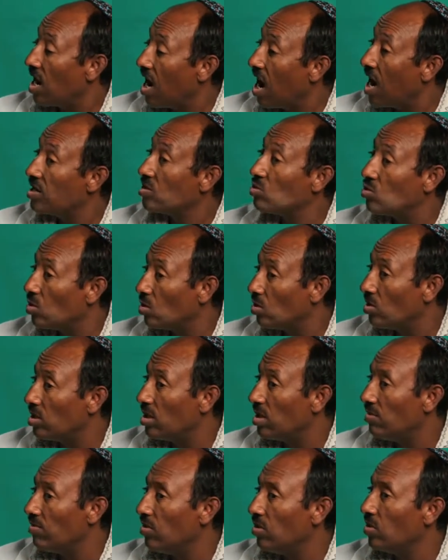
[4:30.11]
God told
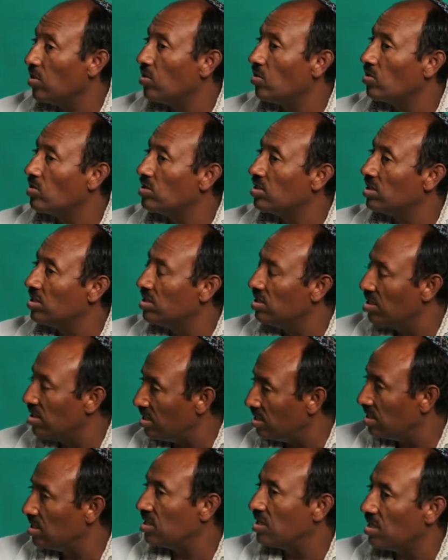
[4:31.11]
him, you know,
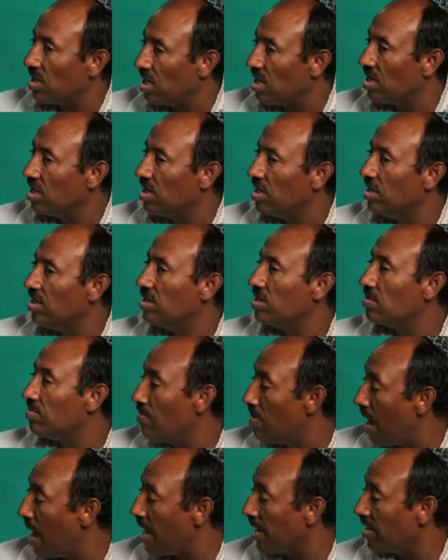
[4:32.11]
this son, his
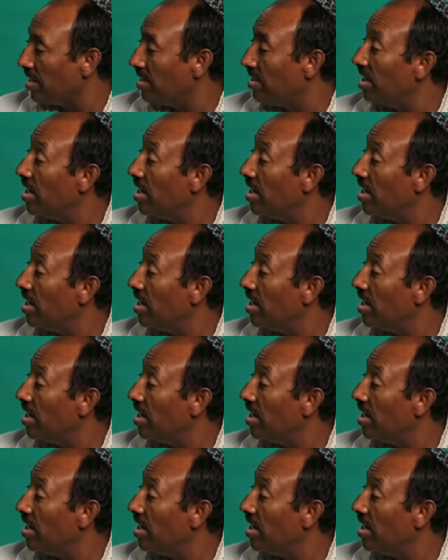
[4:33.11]
mine,